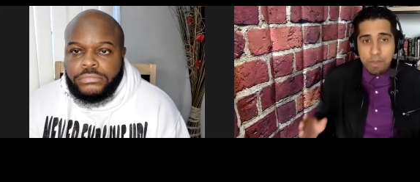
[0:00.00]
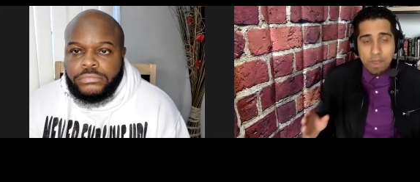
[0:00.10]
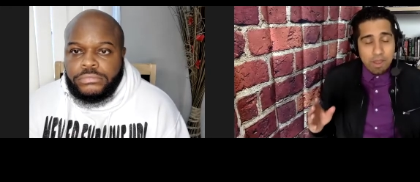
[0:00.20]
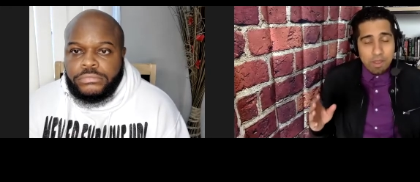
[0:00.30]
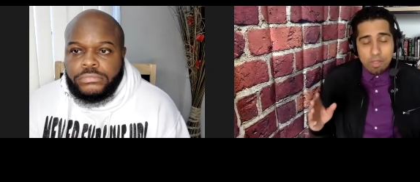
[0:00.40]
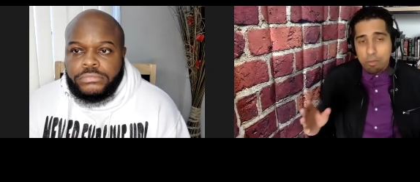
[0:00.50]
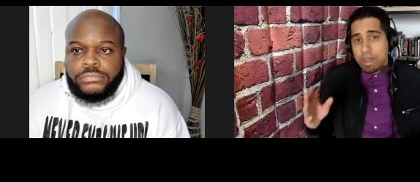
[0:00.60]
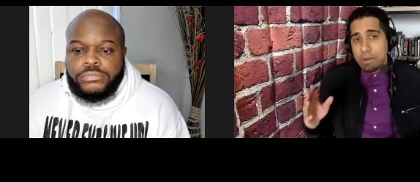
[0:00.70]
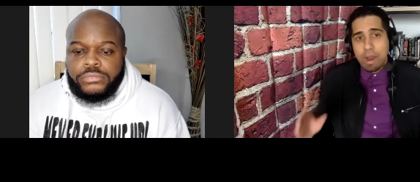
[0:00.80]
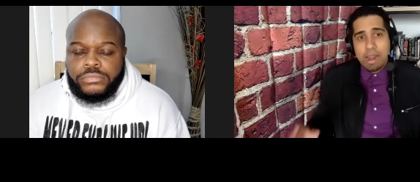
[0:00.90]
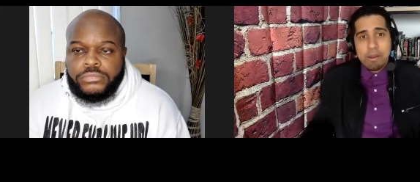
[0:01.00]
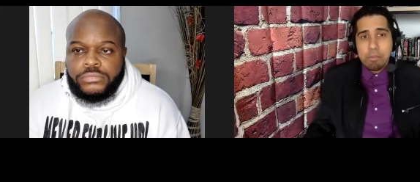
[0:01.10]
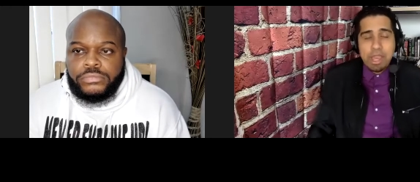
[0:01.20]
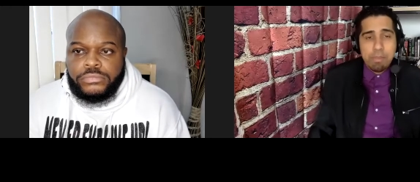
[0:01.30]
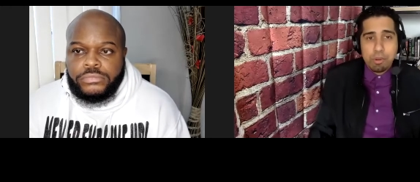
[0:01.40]
Speaker 1: but three
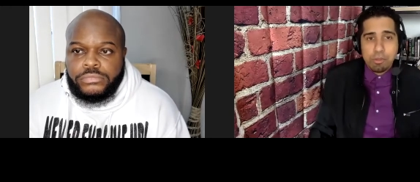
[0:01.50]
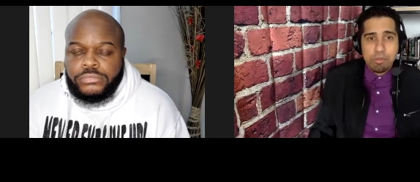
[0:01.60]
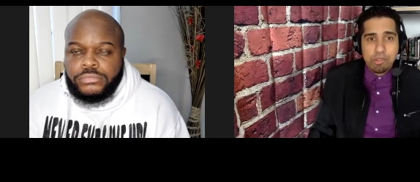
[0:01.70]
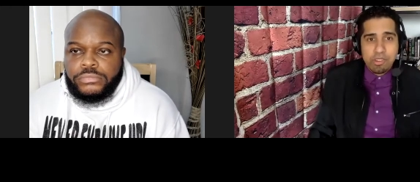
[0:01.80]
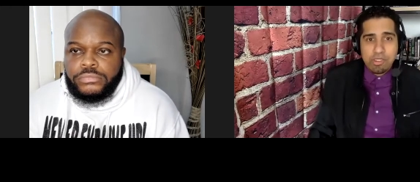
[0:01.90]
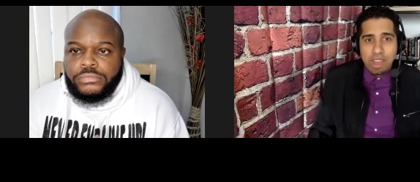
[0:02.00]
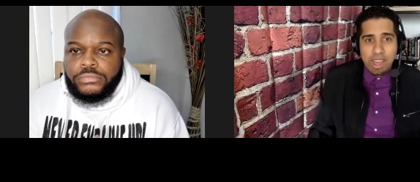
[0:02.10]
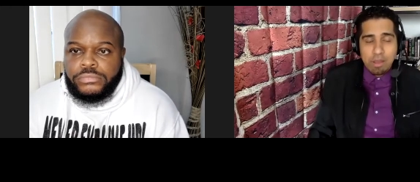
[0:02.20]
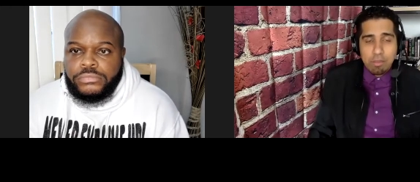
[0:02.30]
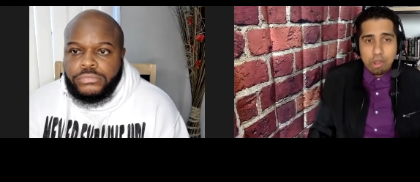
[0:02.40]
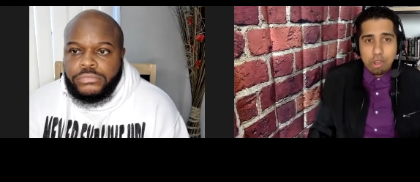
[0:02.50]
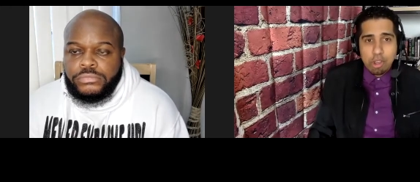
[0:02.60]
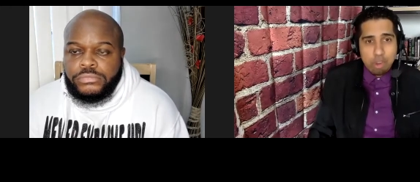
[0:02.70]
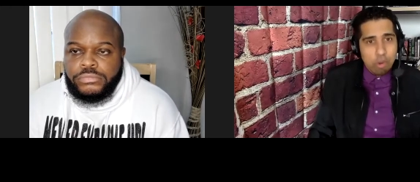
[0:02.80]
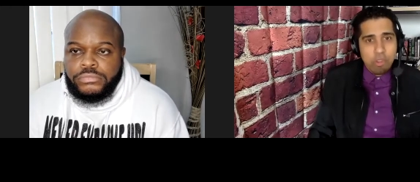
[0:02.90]
random people just say
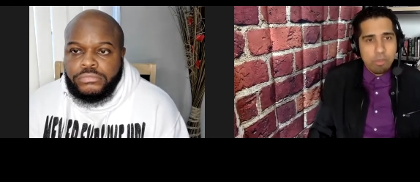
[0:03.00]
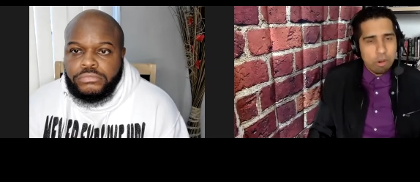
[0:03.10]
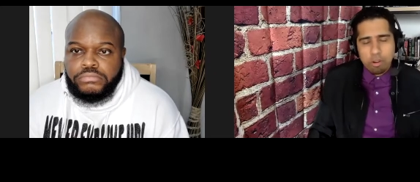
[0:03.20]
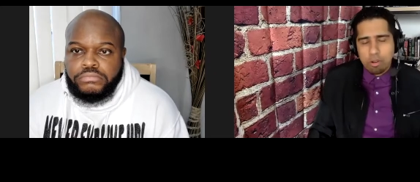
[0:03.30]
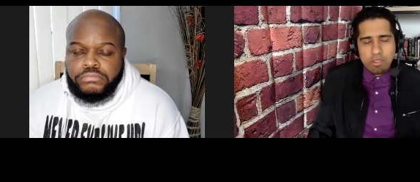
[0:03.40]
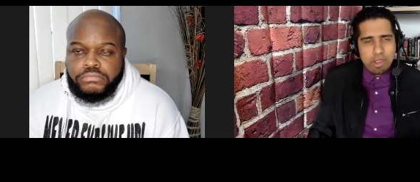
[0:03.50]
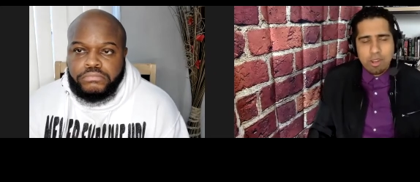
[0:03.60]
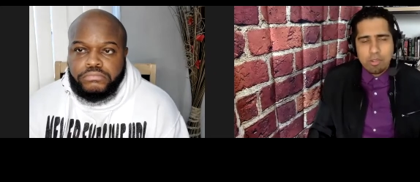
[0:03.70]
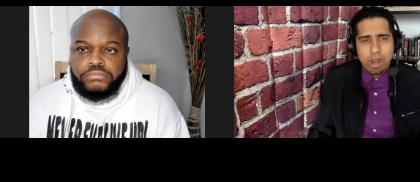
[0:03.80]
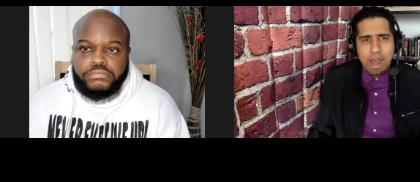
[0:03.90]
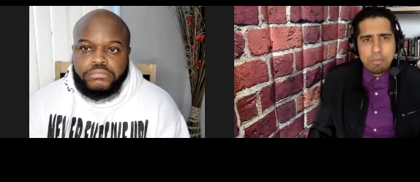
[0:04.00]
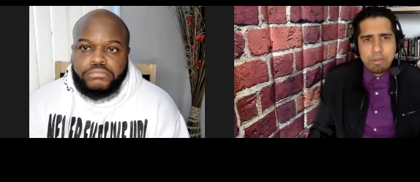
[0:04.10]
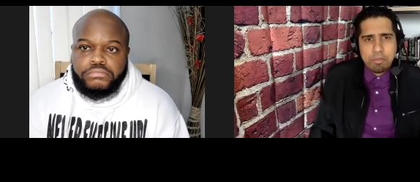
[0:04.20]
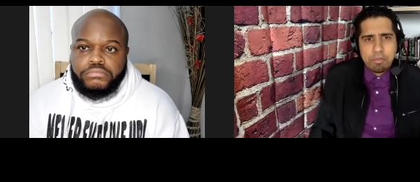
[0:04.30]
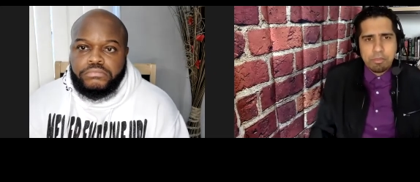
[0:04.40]
you're the murderer tell us what
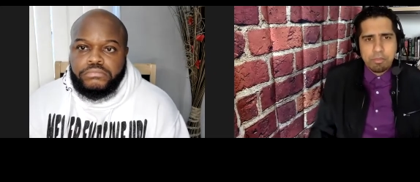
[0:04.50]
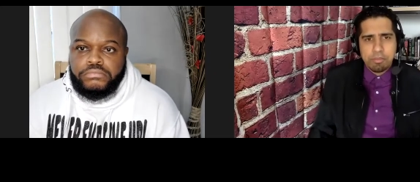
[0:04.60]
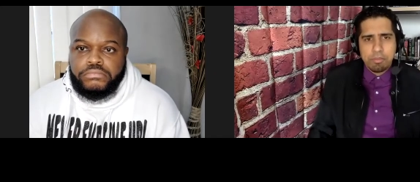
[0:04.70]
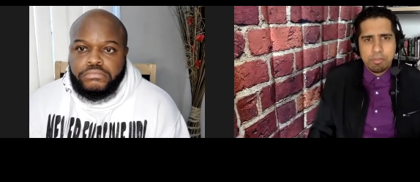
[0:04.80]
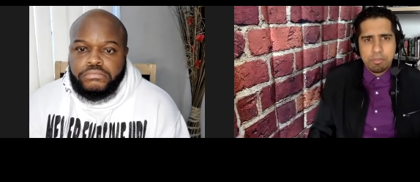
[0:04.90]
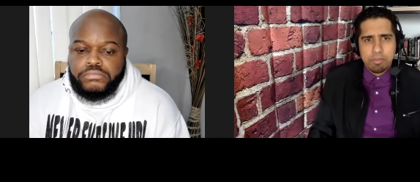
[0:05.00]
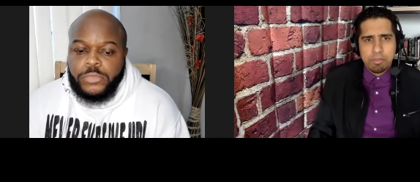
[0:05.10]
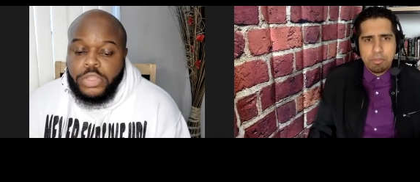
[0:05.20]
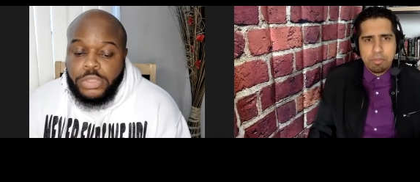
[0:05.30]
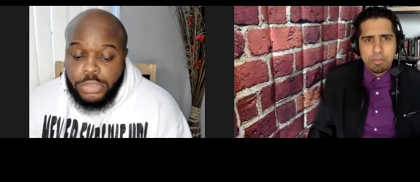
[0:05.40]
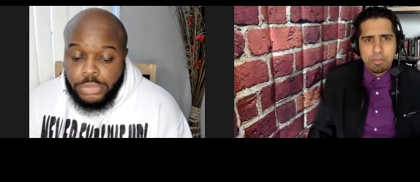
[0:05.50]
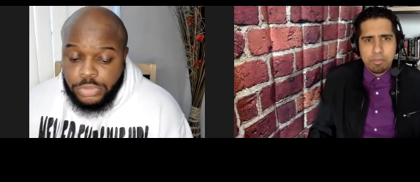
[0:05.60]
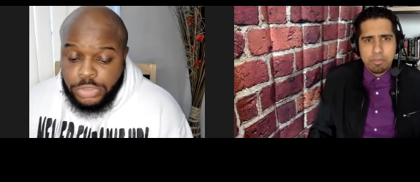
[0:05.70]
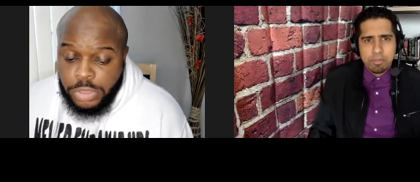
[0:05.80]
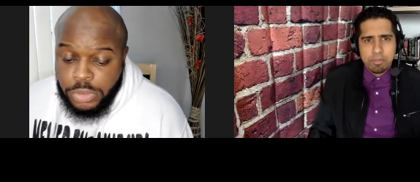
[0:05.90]
happened
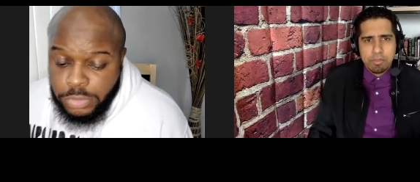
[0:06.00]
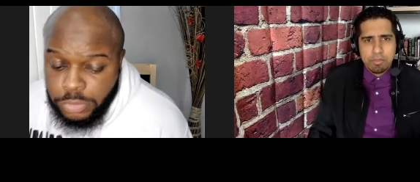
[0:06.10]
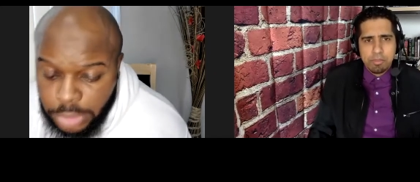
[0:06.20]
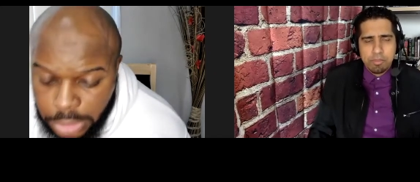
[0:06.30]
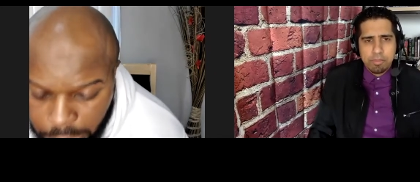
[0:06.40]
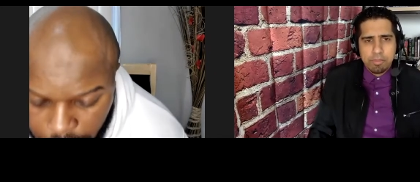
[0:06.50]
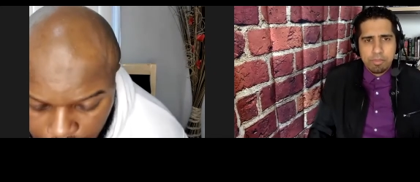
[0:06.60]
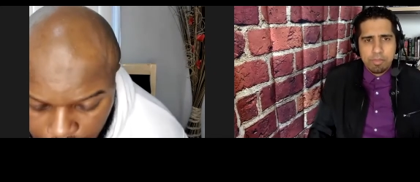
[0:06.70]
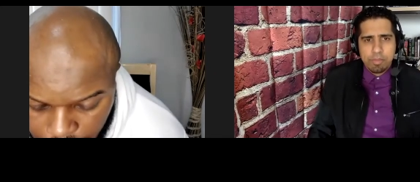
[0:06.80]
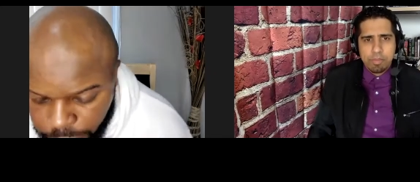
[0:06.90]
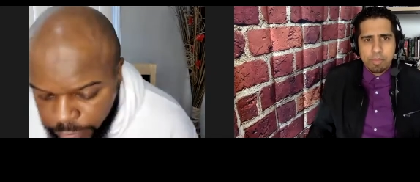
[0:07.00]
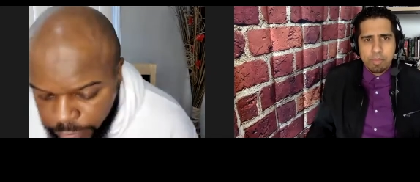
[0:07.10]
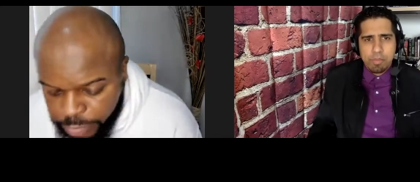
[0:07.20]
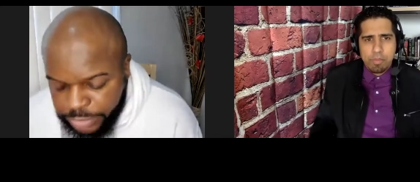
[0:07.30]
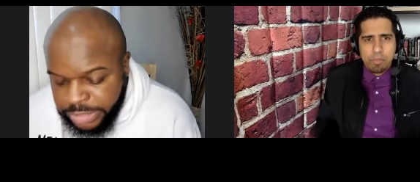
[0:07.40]
Speaker 2: so um the
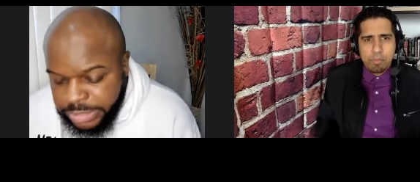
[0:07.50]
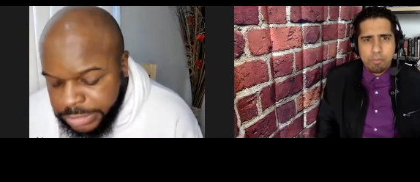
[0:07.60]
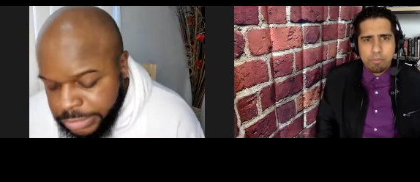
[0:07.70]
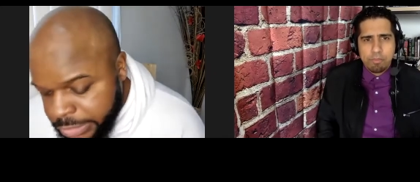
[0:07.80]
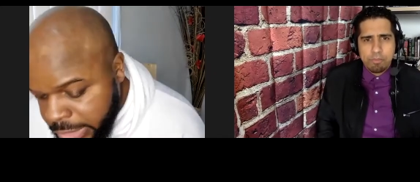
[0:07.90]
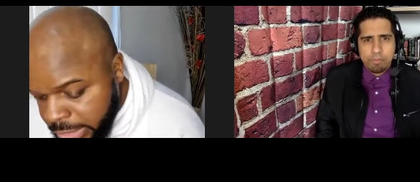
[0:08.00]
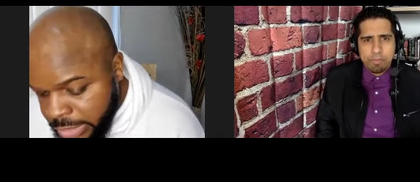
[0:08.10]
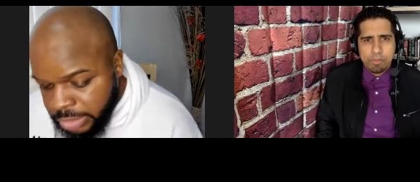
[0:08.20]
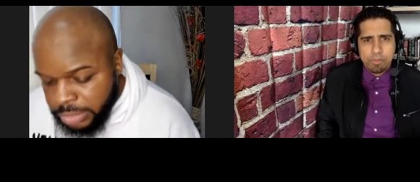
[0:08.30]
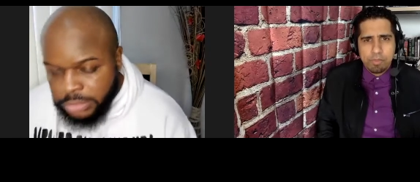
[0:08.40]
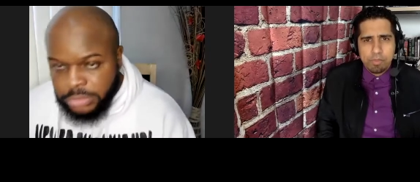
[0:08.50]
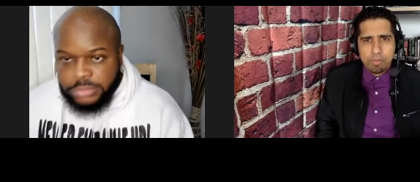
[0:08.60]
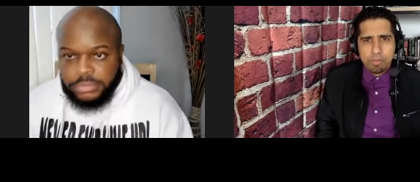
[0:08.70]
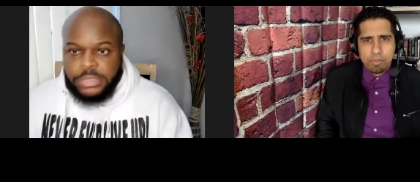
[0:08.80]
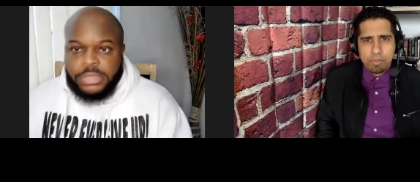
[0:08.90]
police uh
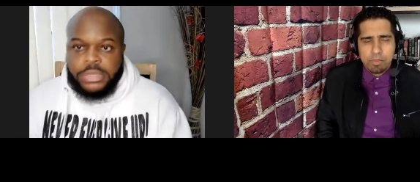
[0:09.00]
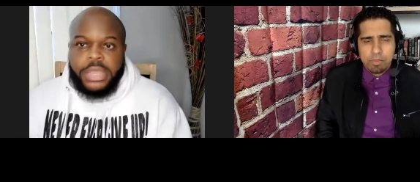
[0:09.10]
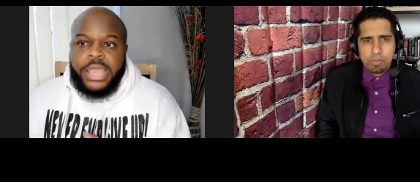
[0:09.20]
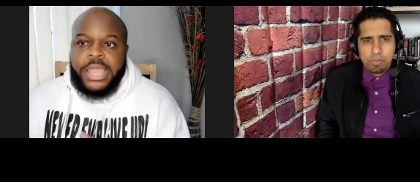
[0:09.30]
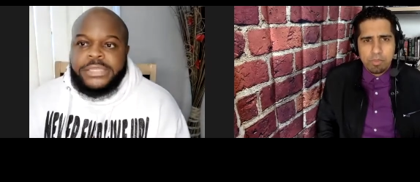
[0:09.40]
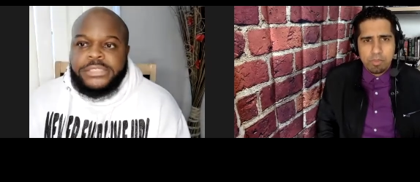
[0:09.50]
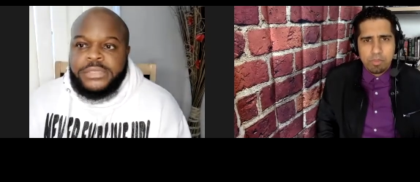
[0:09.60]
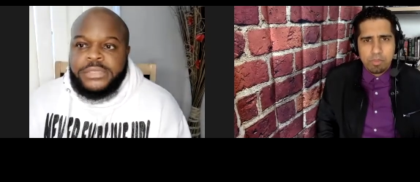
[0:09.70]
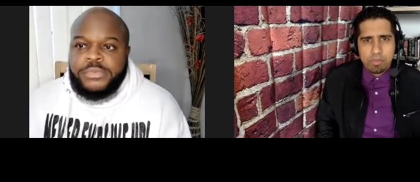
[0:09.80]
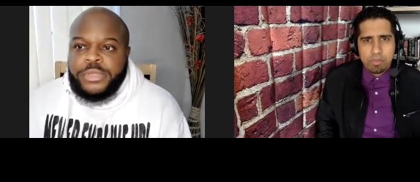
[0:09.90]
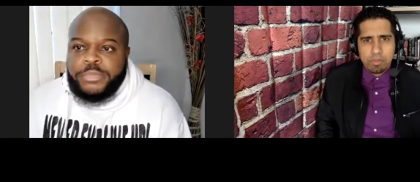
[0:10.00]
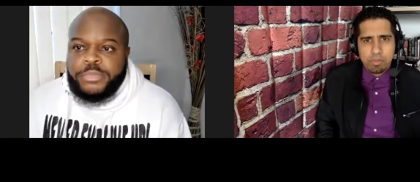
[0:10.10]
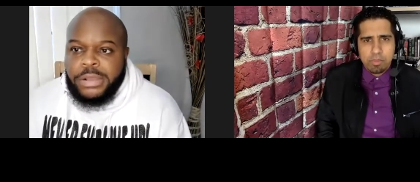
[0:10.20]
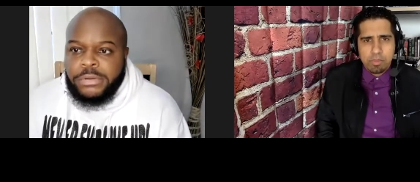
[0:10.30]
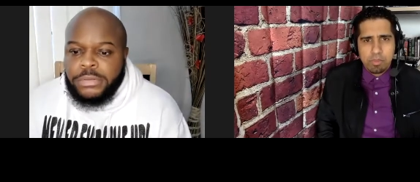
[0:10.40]
actually went about
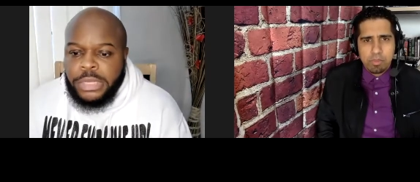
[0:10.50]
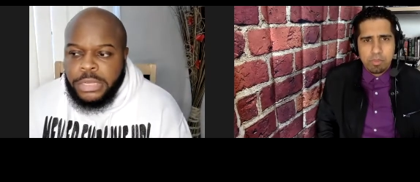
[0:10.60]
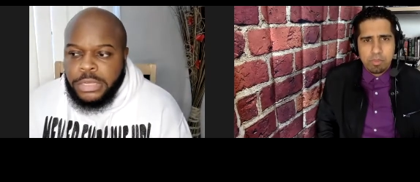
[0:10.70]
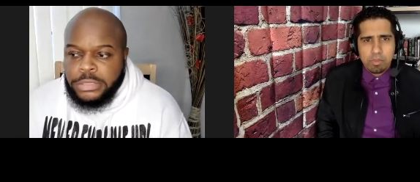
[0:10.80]
uh